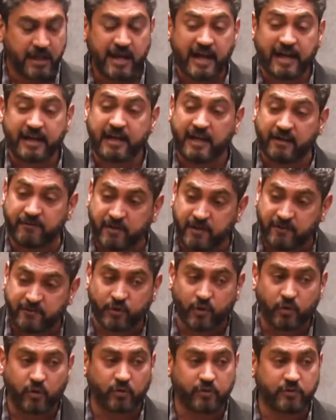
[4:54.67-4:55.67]
And even if
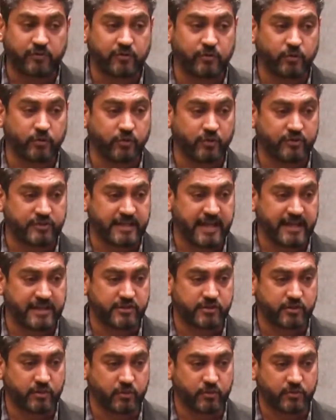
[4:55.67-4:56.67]
you go to those
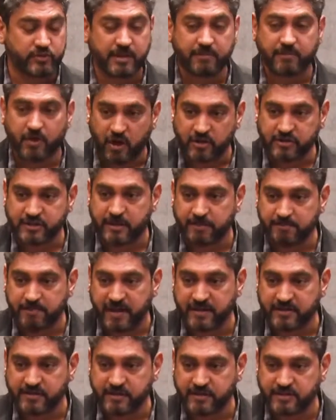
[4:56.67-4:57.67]
sites to do some cost
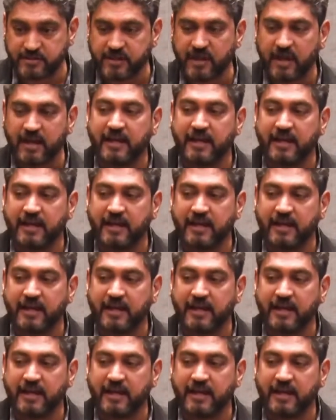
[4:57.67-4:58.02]
comparisons,